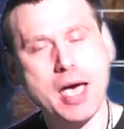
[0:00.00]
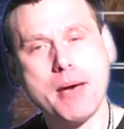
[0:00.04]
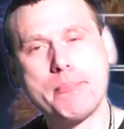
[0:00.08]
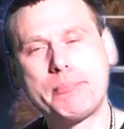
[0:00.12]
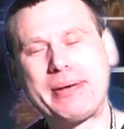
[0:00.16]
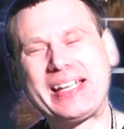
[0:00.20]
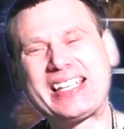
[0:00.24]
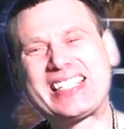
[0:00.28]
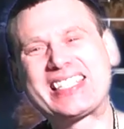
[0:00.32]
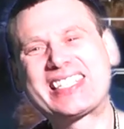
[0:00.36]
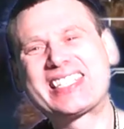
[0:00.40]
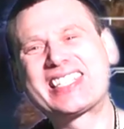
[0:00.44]

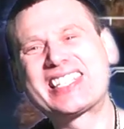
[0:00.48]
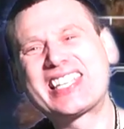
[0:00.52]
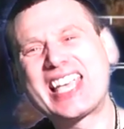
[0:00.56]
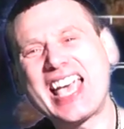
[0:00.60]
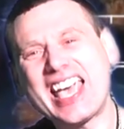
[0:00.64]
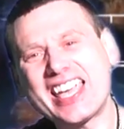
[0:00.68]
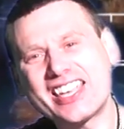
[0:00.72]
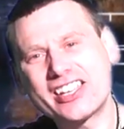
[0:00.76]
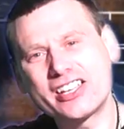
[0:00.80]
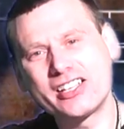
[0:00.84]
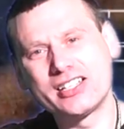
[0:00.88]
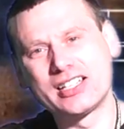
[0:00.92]

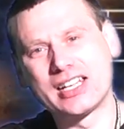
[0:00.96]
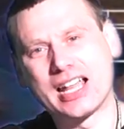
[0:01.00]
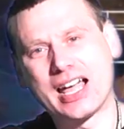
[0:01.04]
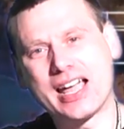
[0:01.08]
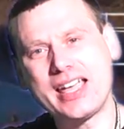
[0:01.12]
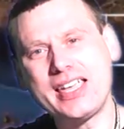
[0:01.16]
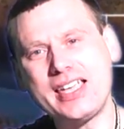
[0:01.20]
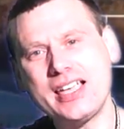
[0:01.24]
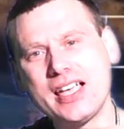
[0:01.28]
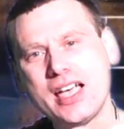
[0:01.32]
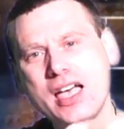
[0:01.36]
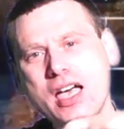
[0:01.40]

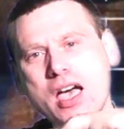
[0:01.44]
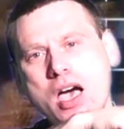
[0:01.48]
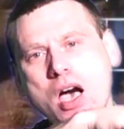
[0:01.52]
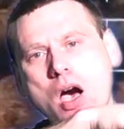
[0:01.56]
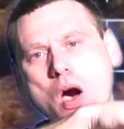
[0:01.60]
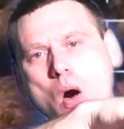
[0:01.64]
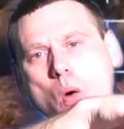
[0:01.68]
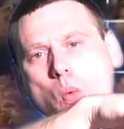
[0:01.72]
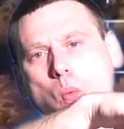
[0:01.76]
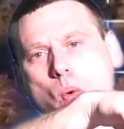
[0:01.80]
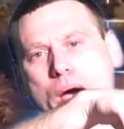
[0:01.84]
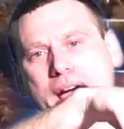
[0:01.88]
particularly
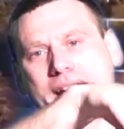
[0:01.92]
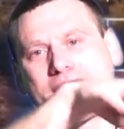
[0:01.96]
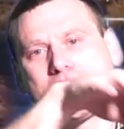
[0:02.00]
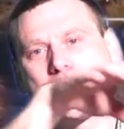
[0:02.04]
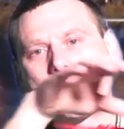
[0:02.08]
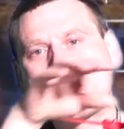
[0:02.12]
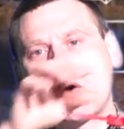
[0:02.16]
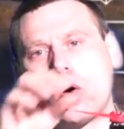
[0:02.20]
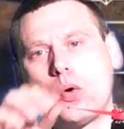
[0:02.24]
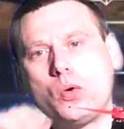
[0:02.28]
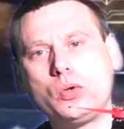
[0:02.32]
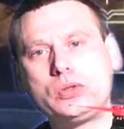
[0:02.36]
when
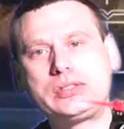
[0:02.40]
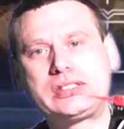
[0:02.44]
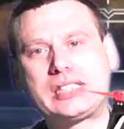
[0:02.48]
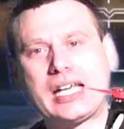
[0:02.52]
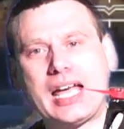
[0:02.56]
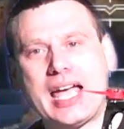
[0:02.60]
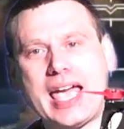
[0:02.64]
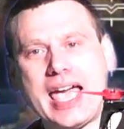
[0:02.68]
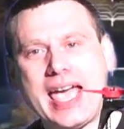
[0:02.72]
it goes